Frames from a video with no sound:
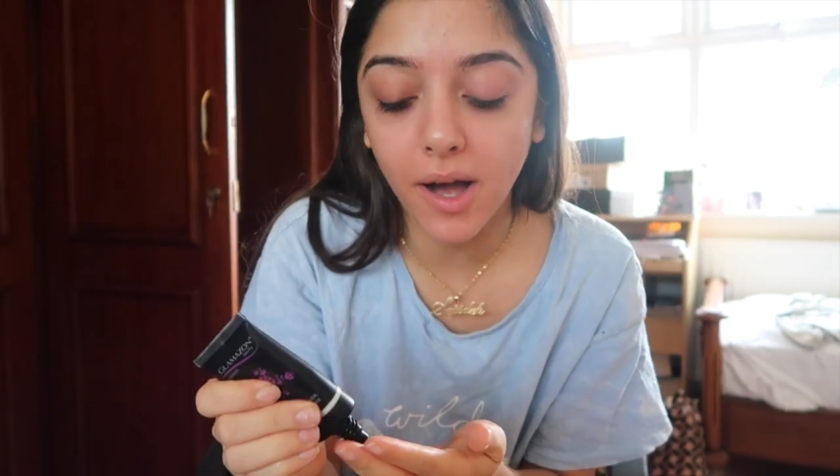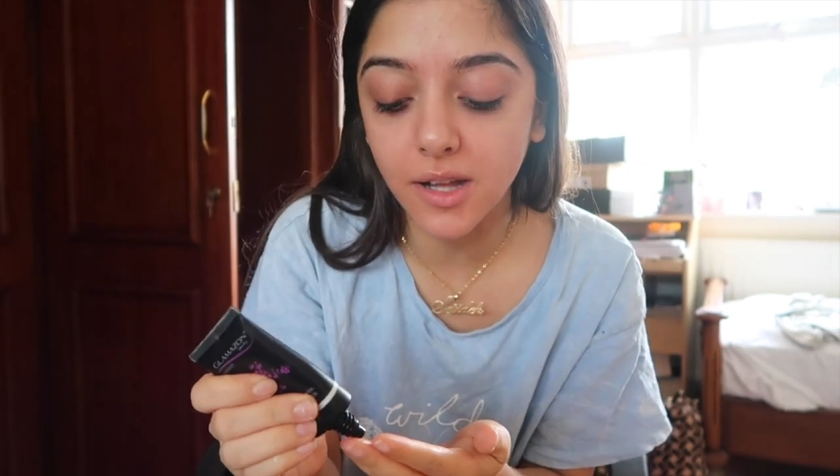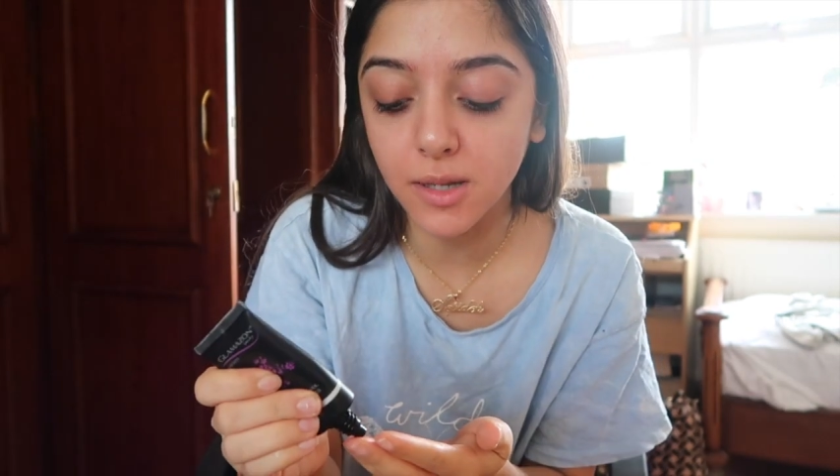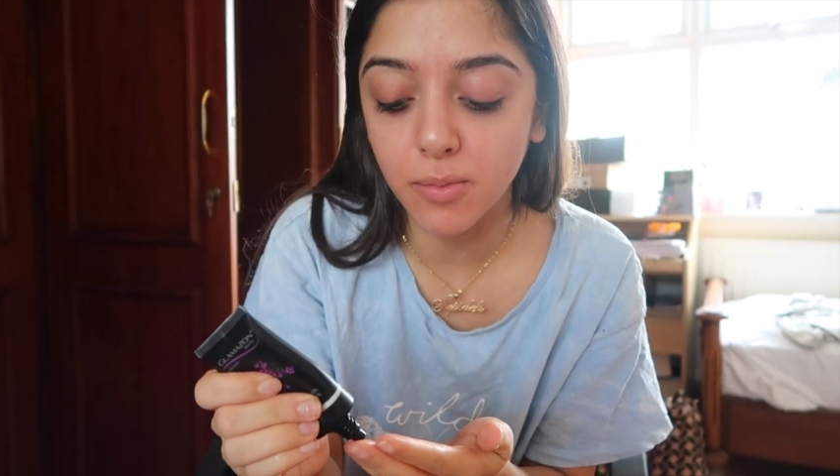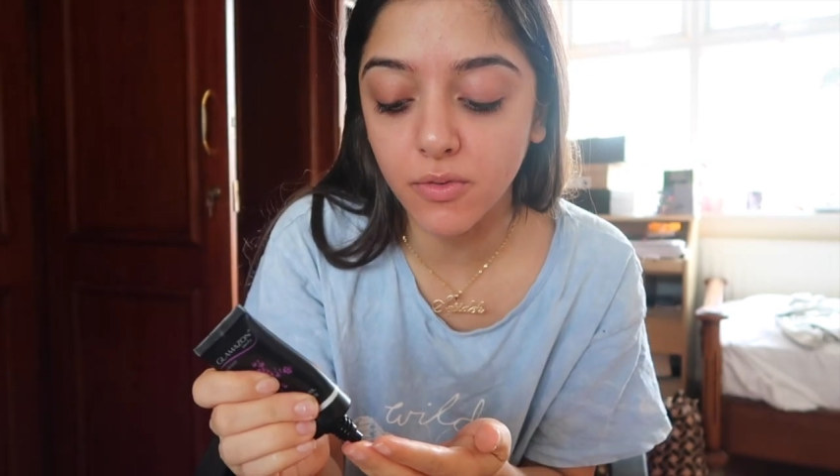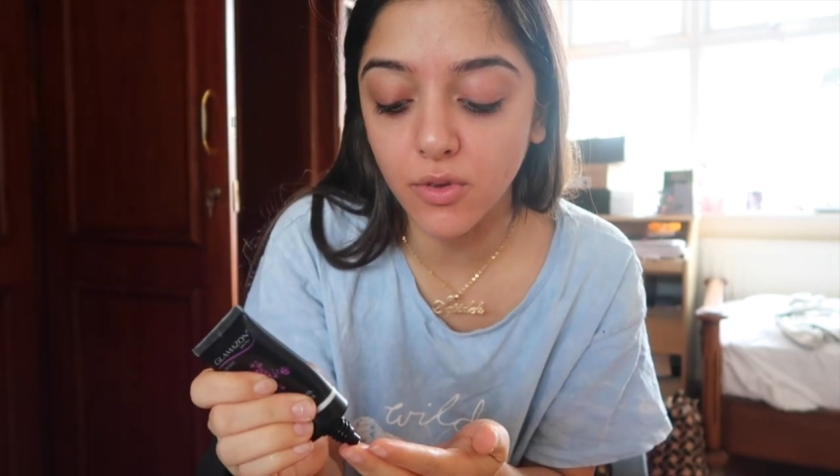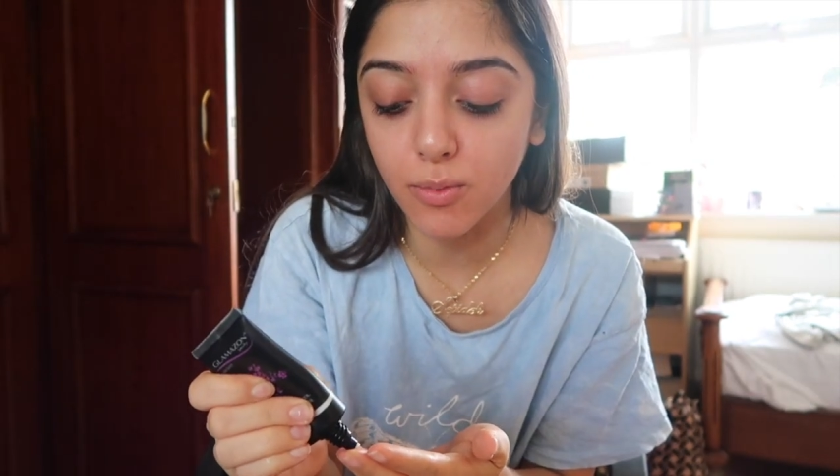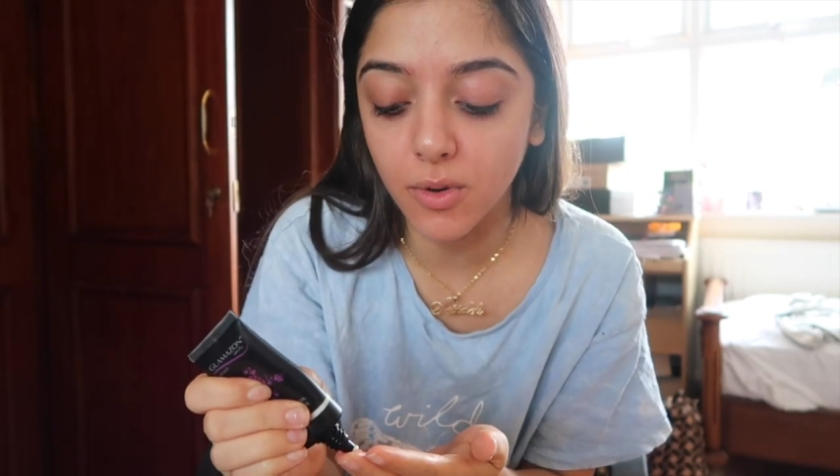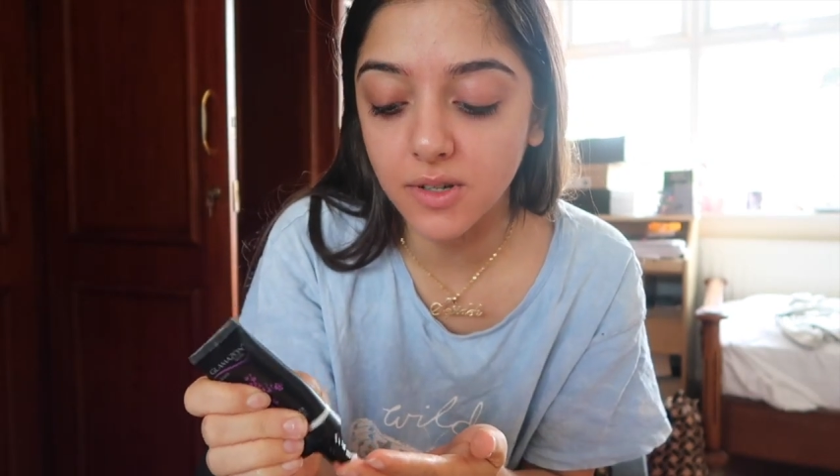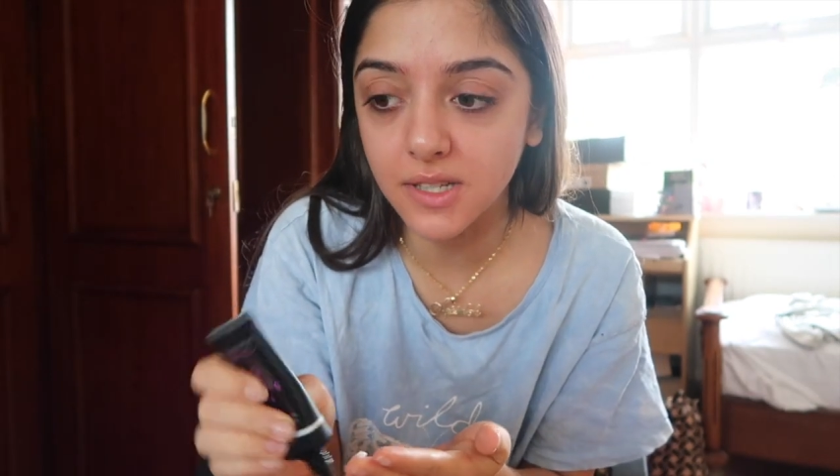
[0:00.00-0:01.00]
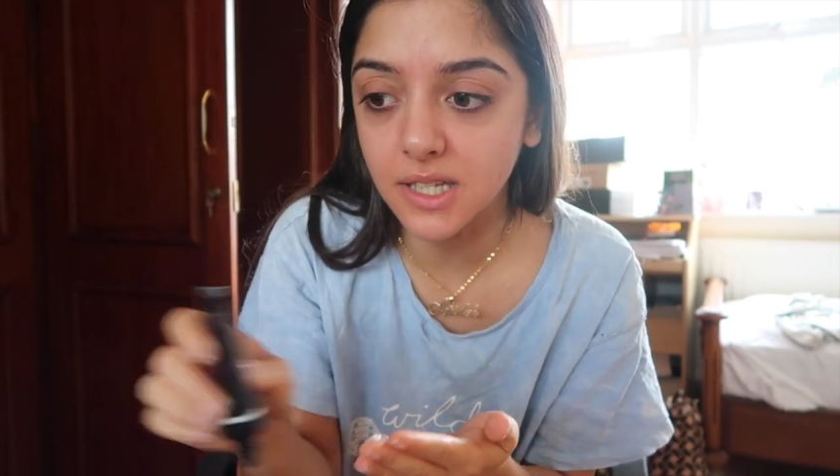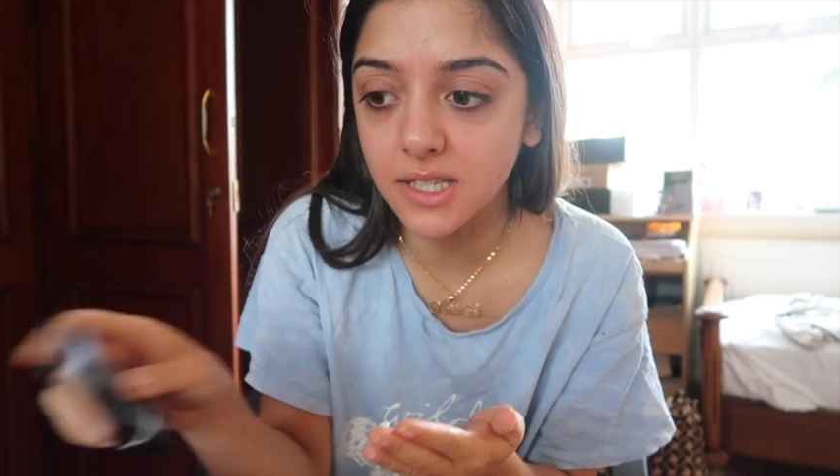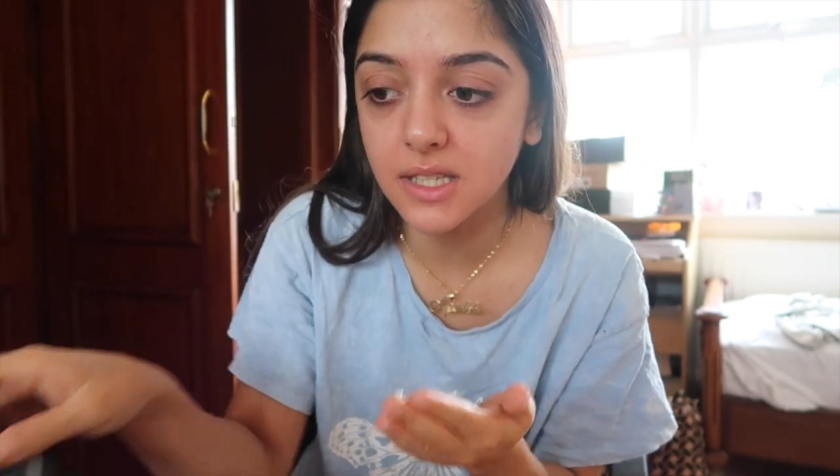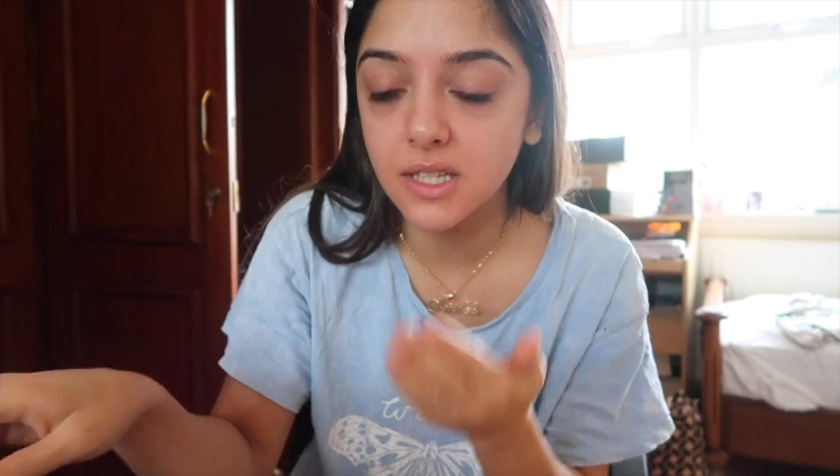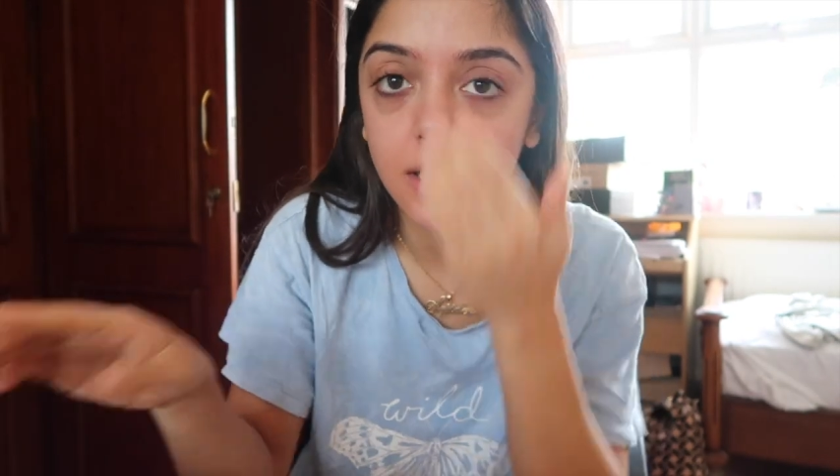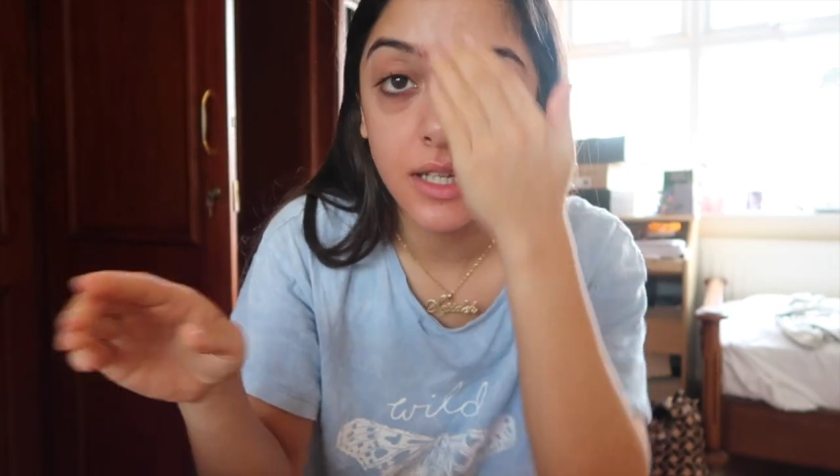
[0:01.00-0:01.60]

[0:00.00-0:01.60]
piled up a few boxes